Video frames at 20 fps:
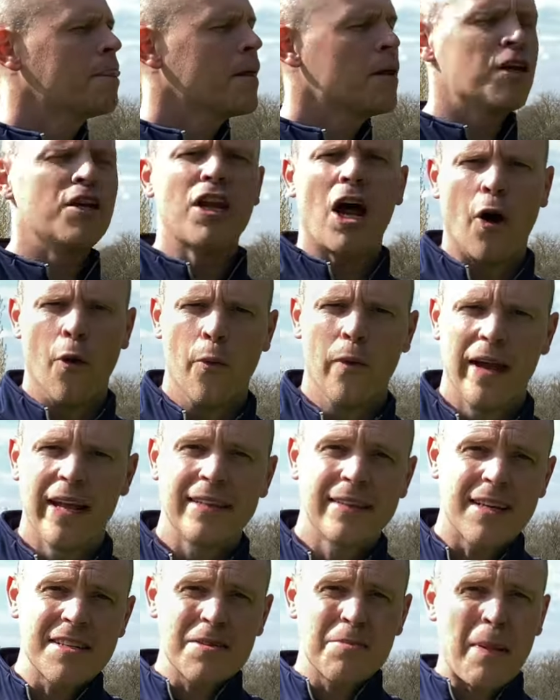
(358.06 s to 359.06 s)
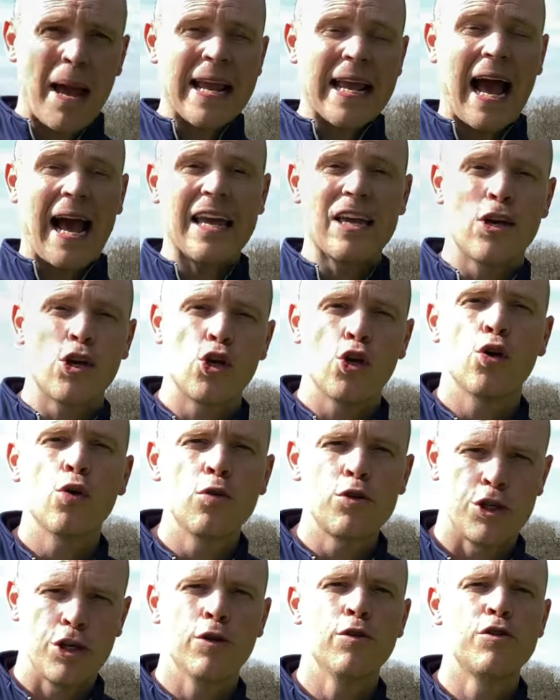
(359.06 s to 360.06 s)
No, it doesn't make a
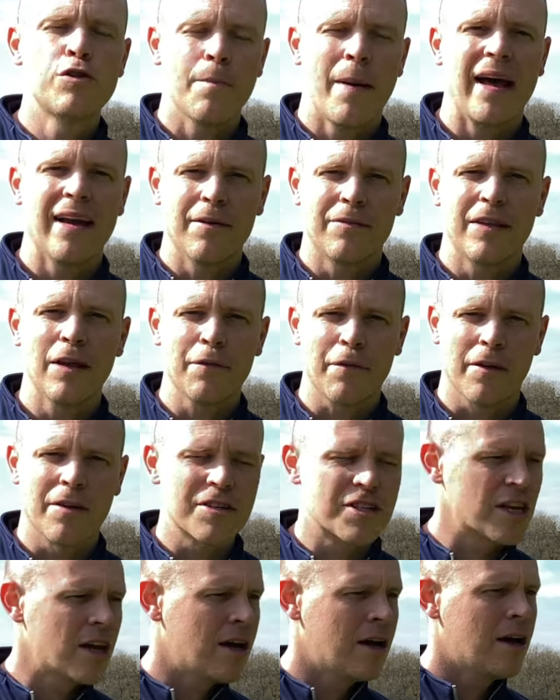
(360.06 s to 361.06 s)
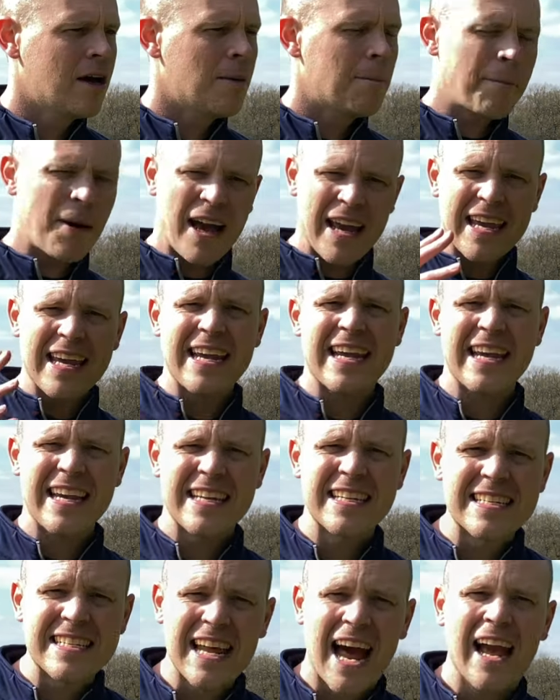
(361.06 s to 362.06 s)
huge, huge amount of difference, but it
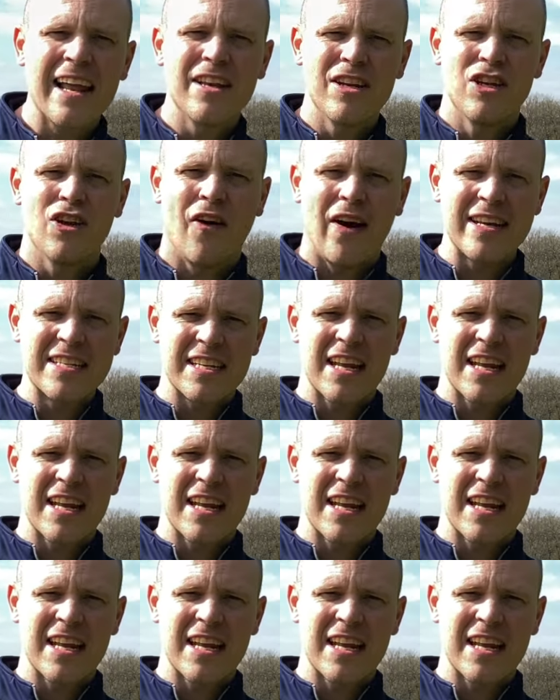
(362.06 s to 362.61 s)
is a nice